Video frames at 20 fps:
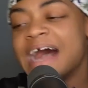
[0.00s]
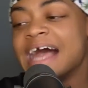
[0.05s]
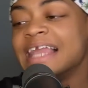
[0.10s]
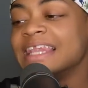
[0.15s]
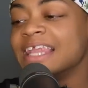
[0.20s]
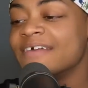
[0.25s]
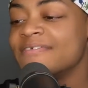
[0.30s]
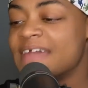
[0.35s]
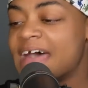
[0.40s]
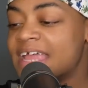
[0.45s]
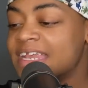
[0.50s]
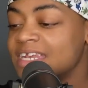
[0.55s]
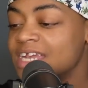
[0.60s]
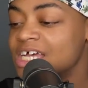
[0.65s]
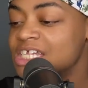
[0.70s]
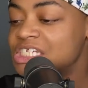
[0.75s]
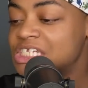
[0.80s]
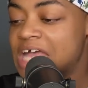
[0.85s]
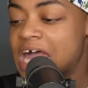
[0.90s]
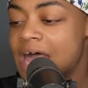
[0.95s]
I love that
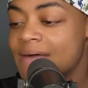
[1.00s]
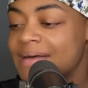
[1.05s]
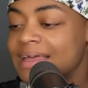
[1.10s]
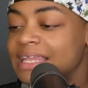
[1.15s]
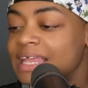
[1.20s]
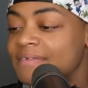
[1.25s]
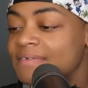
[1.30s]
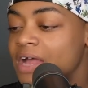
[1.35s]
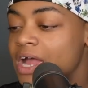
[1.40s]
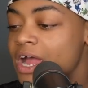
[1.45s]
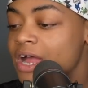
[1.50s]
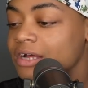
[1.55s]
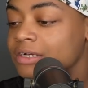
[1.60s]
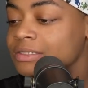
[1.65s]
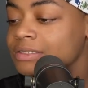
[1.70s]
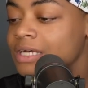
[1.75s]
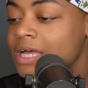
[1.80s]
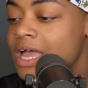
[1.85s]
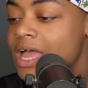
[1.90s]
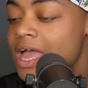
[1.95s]
nut job. I love
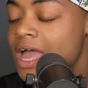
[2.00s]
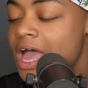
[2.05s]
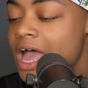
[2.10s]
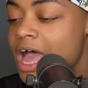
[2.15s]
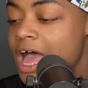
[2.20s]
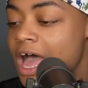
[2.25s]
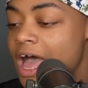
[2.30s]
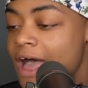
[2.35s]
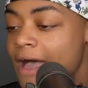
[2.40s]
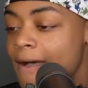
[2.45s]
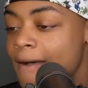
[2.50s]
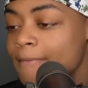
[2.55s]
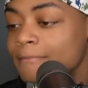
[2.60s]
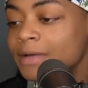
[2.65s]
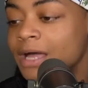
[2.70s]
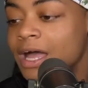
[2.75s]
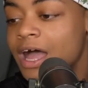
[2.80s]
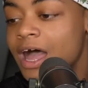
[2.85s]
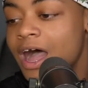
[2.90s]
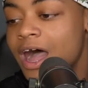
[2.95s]
her.
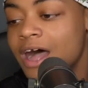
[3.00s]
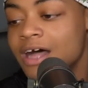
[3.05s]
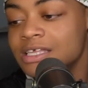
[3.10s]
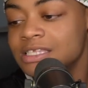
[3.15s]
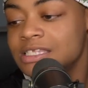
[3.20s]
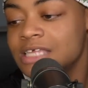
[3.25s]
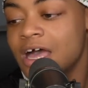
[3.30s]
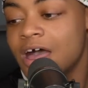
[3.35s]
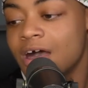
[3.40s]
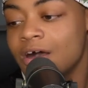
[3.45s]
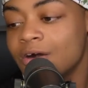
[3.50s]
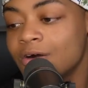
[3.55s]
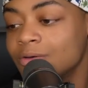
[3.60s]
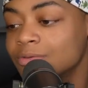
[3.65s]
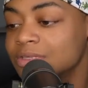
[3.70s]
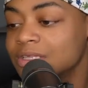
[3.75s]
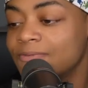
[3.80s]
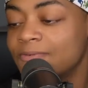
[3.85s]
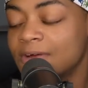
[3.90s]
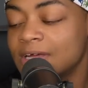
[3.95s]
Um,
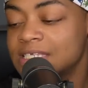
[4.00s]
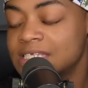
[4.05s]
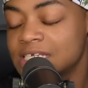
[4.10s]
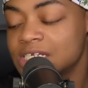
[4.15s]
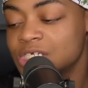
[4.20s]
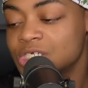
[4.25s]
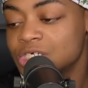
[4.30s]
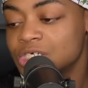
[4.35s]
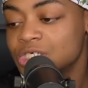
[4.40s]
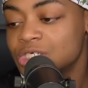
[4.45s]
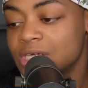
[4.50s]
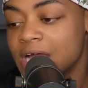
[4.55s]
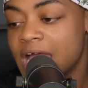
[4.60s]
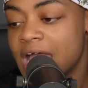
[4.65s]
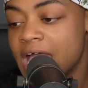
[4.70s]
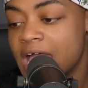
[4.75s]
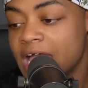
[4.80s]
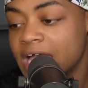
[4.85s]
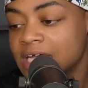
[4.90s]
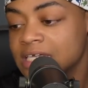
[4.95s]
also, the first signature
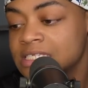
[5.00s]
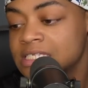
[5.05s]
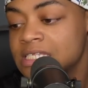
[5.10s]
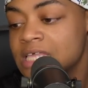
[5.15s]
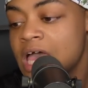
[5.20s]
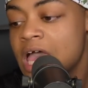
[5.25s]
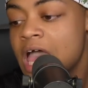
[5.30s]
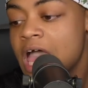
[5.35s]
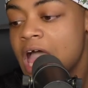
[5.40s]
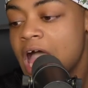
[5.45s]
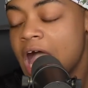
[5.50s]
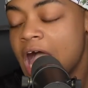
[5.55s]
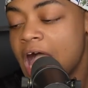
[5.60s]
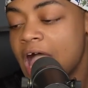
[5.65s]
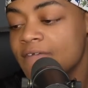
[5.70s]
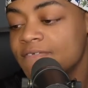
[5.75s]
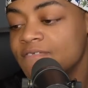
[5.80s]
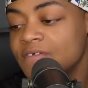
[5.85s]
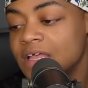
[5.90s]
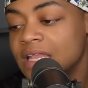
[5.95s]
drags,
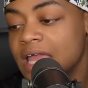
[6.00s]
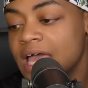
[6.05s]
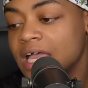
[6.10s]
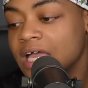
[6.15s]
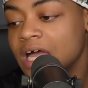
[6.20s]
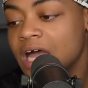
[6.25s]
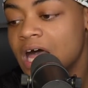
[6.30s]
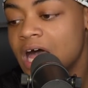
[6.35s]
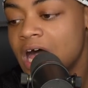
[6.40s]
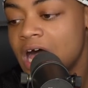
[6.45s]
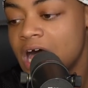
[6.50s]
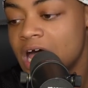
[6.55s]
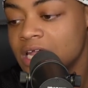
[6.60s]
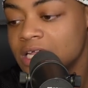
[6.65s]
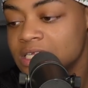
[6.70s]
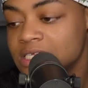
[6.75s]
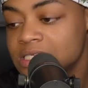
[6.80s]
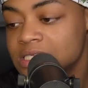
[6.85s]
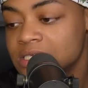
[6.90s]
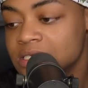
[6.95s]
I feel like
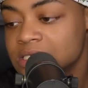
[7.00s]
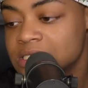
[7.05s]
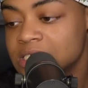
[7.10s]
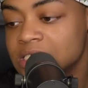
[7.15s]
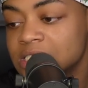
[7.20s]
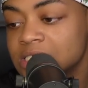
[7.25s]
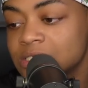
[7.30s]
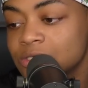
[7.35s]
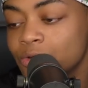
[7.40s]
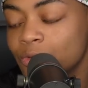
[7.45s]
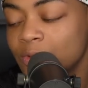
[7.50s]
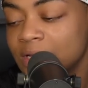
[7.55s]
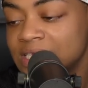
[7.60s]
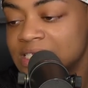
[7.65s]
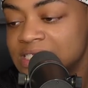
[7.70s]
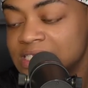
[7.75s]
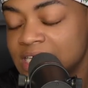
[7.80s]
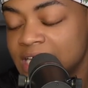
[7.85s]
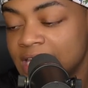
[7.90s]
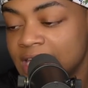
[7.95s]
Kahanna's looks
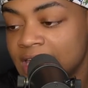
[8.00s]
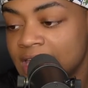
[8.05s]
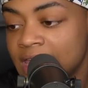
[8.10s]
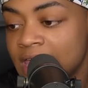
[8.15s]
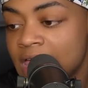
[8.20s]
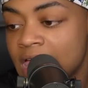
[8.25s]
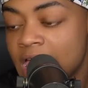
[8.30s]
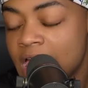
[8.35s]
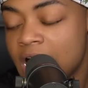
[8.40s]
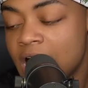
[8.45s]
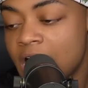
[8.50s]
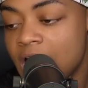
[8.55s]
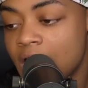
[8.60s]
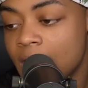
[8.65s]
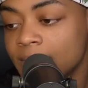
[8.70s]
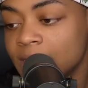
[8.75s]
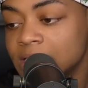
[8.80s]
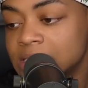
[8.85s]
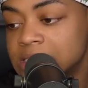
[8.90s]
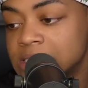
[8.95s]
exquisite.
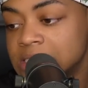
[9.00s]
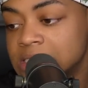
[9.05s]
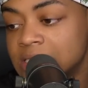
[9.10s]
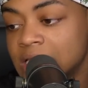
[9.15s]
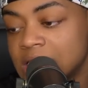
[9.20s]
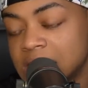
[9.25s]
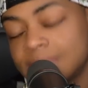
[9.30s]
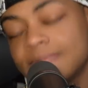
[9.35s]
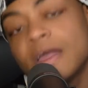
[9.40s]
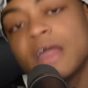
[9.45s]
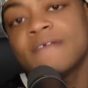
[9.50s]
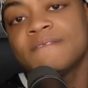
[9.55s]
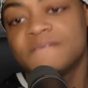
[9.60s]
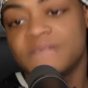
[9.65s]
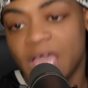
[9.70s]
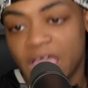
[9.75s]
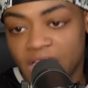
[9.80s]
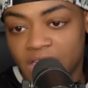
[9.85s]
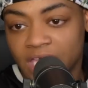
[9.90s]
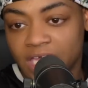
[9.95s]
Um, it's just it's very
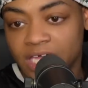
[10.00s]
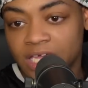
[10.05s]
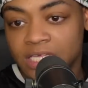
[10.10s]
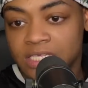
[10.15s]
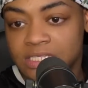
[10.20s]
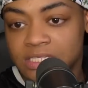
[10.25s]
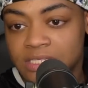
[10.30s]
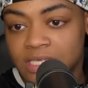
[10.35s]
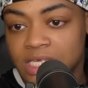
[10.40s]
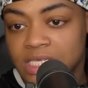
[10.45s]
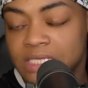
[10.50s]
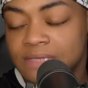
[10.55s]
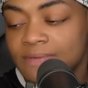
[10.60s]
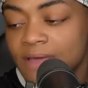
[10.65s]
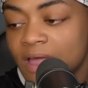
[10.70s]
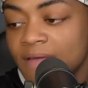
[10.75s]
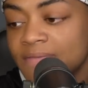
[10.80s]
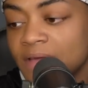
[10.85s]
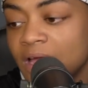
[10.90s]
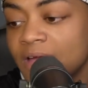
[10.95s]
Vegas. It's
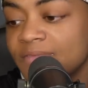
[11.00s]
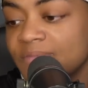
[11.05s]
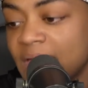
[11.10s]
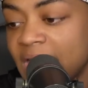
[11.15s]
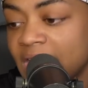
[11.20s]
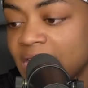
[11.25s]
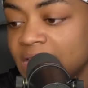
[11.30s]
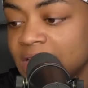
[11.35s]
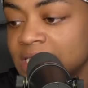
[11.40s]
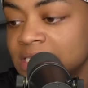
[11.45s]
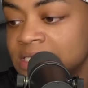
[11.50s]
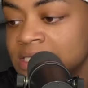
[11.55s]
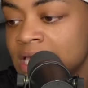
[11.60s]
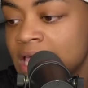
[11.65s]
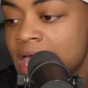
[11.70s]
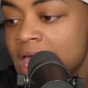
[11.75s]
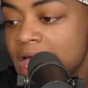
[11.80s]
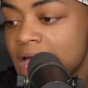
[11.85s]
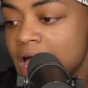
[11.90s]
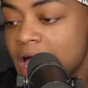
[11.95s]
very very Vegas.
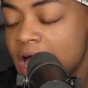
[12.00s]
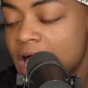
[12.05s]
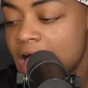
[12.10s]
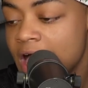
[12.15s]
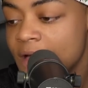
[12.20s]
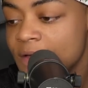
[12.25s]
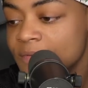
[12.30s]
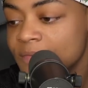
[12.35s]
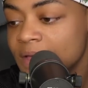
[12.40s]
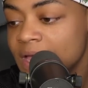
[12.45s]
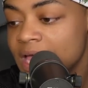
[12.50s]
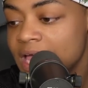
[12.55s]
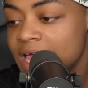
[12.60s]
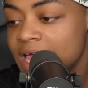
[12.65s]
Um,